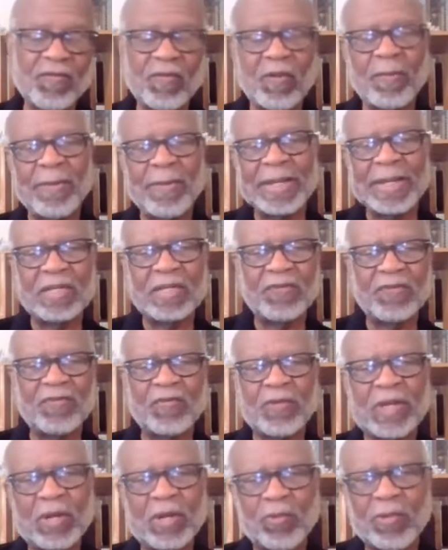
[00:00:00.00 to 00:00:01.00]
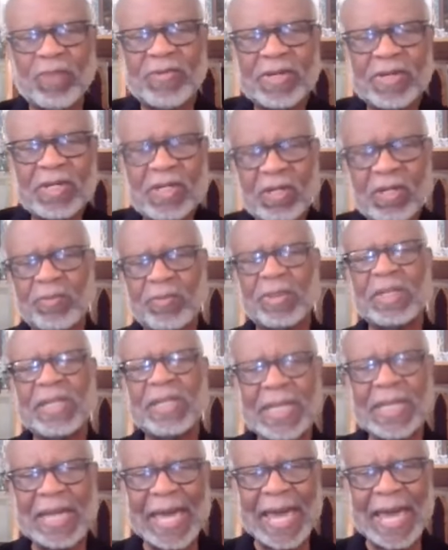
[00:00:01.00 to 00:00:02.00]
for my dear friend, Reverend
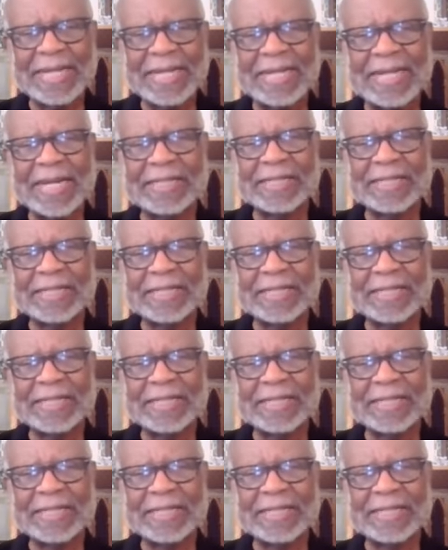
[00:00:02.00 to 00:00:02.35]
Kimberly Gladden.